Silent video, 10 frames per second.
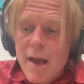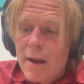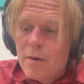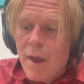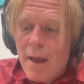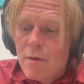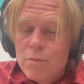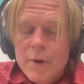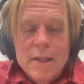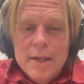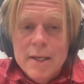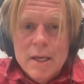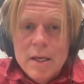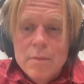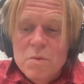and
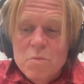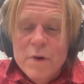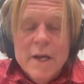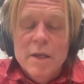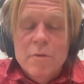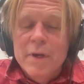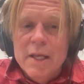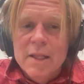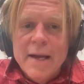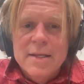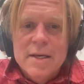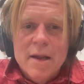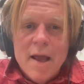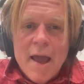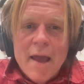really, really, really liked
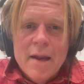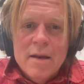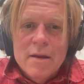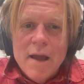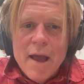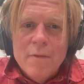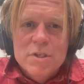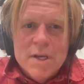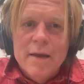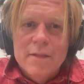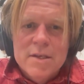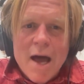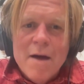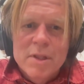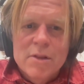it and was like,
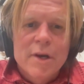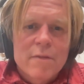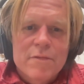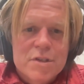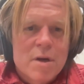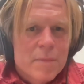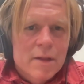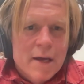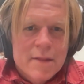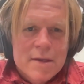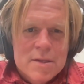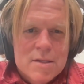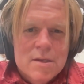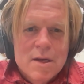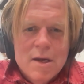I've been looking for something like
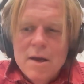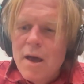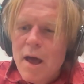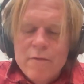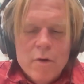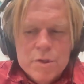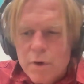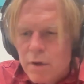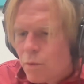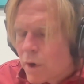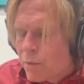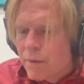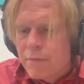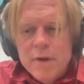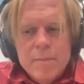this. And I've always wanted to work
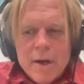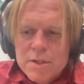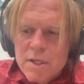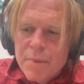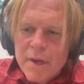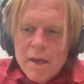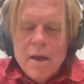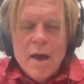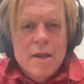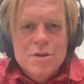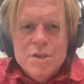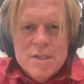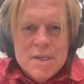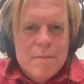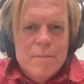with a female DP. And it
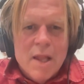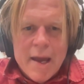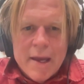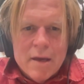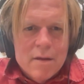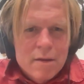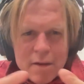just seemed like